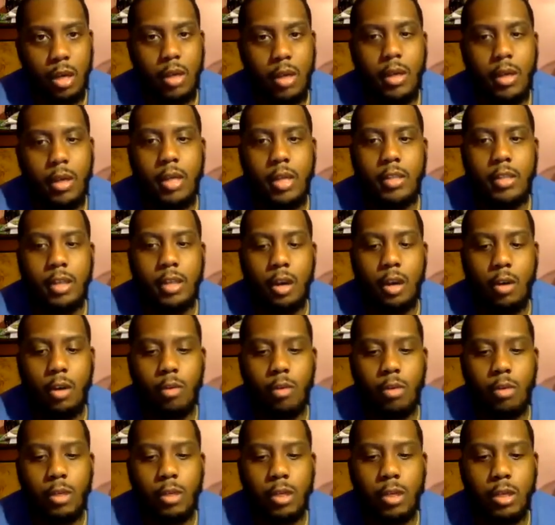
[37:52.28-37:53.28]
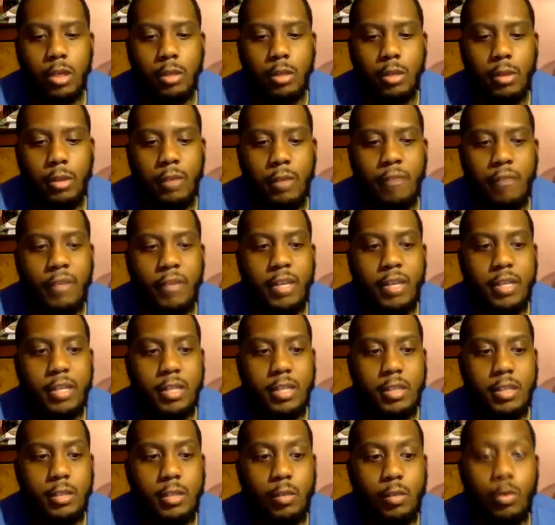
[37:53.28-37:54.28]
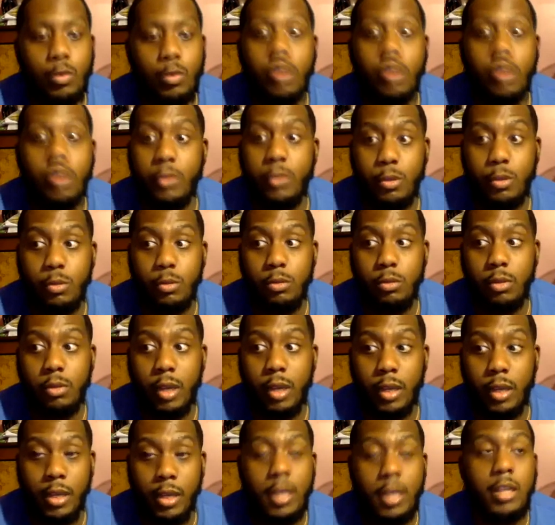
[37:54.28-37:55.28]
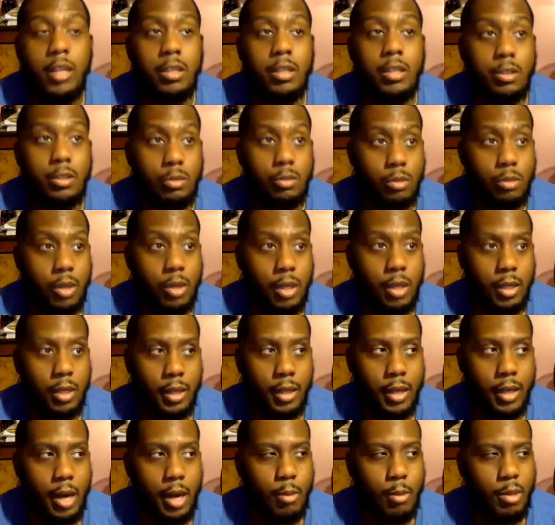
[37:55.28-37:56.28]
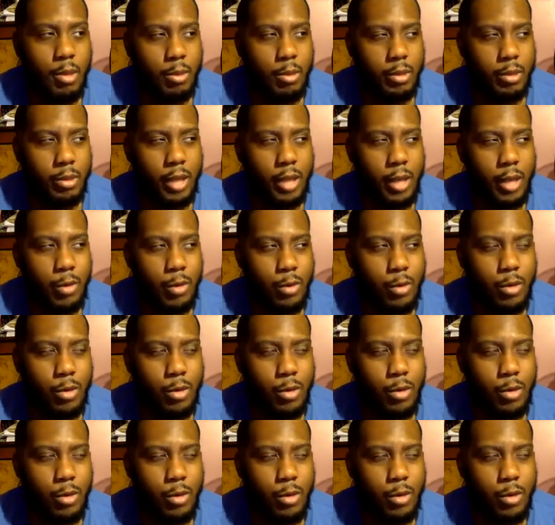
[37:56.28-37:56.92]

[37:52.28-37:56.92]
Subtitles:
that's gonna invest with you and in you. Like I remember, like Rick